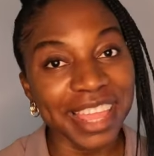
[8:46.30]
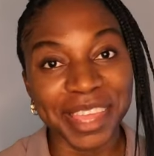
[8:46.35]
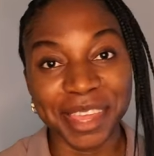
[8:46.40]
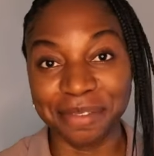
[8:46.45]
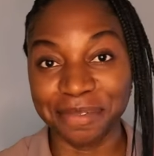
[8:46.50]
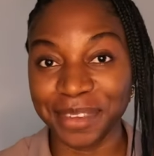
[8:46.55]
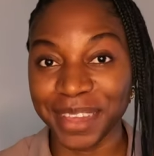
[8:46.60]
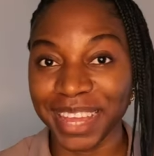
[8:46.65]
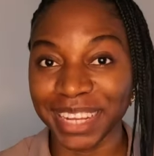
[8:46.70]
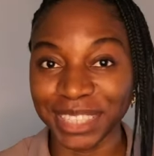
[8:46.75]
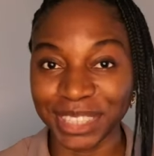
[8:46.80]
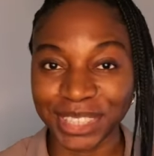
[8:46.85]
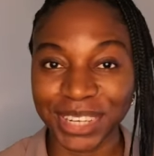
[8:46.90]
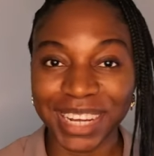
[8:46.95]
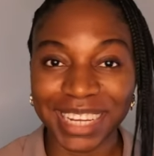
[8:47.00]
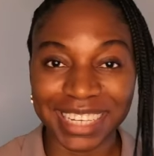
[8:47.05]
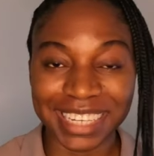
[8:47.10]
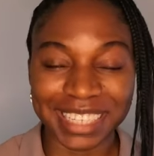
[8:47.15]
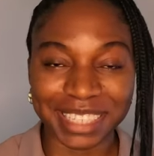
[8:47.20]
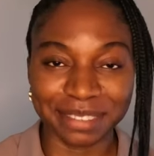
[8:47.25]
If you
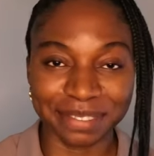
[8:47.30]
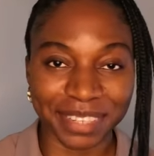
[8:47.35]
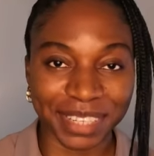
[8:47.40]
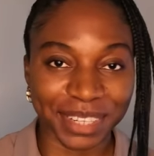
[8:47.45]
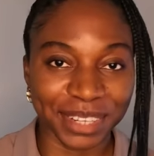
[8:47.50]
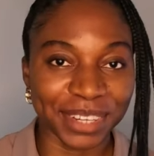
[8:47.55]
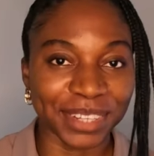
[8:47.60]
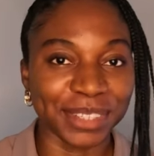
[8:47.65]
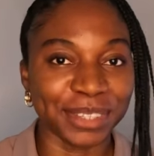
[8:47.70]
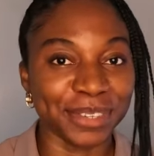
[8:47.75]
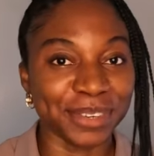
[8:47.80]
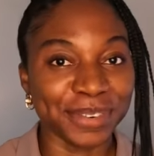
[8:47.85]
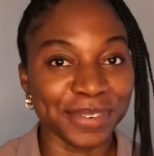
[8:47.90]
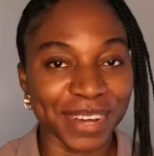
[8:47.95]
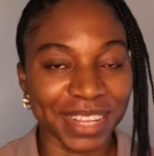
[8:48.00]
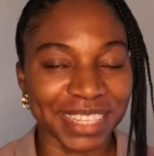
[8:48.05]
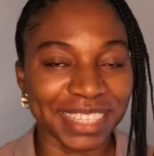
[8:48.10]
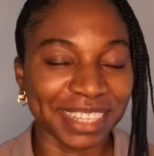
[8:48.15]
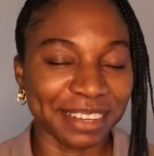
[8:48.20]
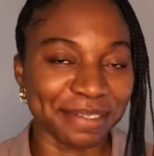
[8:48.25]
enjoyed this video, do
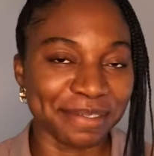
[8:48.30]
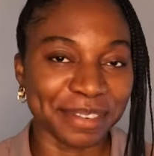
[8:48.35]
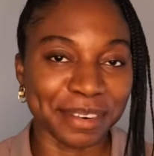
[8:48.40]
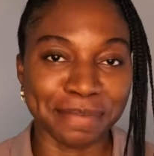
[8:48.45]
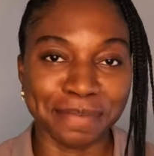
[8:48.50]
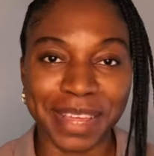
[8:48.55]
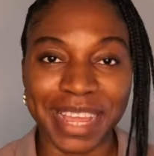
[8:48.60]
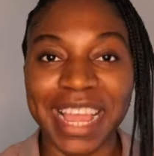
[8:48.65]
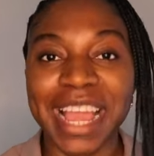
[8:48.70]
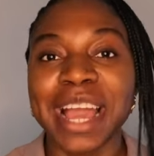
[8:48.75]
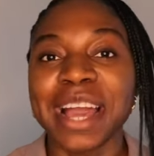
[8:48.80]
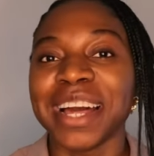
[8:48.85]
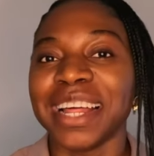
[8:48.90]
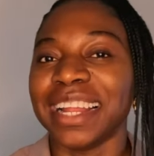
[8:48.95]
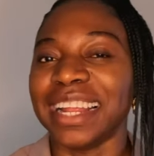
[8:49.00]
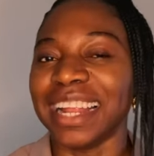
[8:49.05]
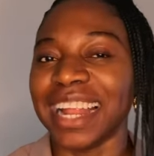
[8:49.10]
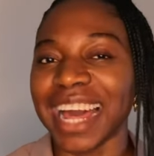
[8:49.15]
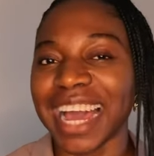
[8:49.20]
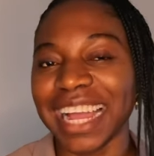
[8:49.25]
one thing for me:
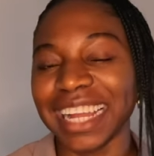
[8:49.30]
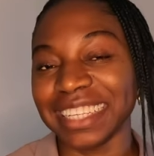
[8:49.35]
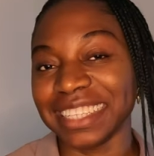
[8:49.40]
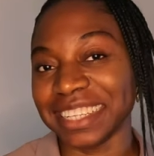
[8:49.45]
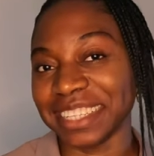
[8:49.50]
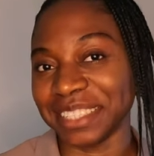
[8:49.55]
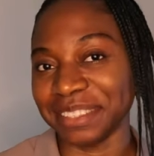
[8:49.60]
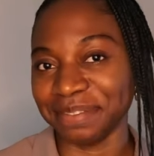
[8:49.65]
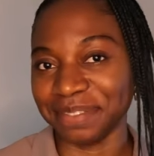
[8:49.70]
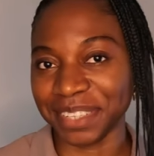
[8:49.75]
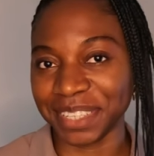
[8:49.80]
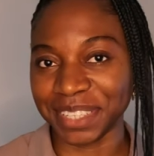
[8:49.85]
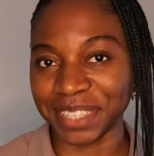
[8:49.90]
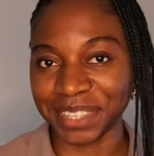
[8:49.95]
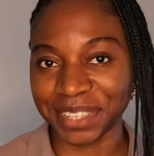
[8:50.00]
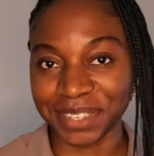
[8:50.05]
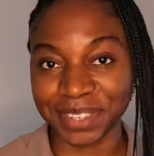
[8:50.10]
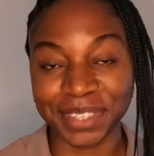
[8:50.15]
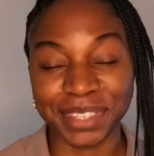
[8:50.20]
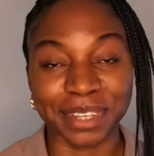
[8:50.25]
like this
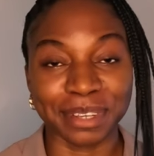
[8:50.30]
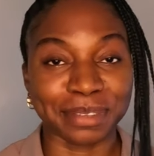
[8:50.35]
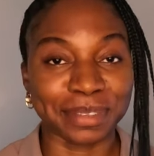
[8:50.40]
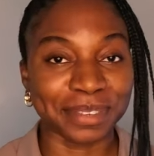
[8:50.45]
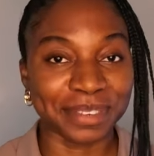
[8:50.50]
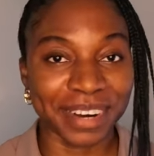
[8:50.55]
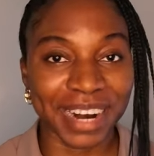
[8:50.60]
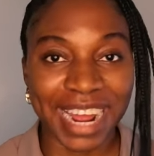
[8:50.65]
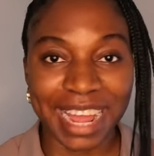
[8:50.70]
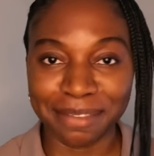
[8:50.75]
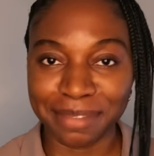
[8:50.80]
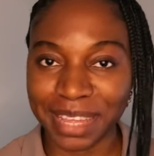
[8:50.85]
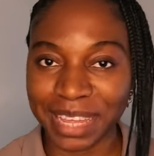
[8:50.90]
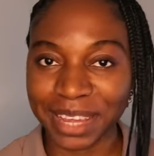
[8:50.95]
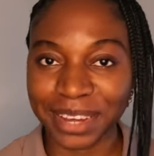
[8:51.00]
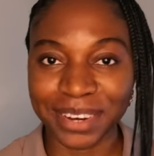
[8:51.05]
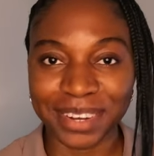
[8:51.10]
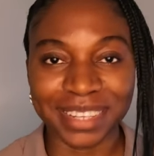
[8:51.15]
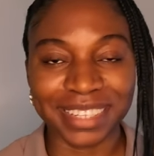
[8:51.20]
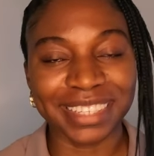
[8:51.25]
video, subscribe,
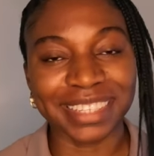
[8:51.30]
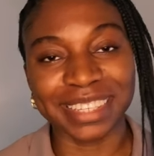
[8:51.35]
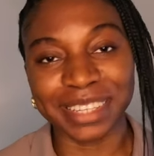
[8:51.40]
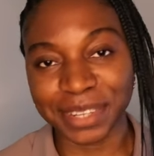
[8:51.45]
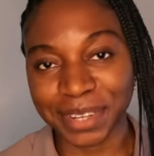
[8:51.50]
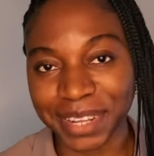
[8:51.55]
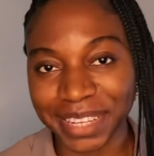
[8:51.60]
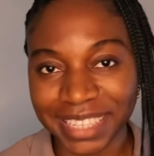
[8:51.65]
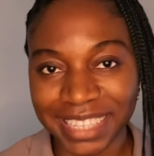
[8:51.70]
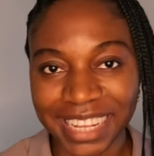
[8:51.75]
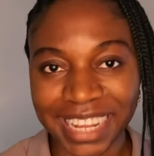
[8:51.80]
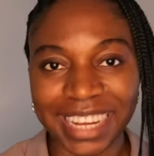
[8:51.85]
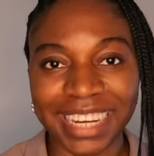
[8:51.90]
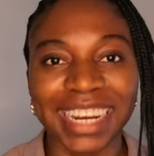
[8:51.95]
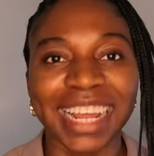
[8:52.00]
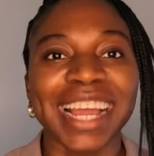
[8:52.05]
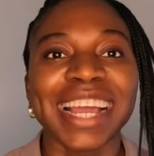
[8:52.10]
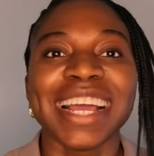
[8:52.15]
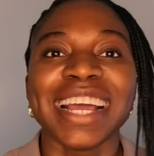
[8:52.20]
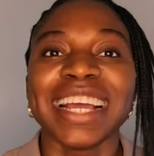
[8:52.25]
it costs nothing,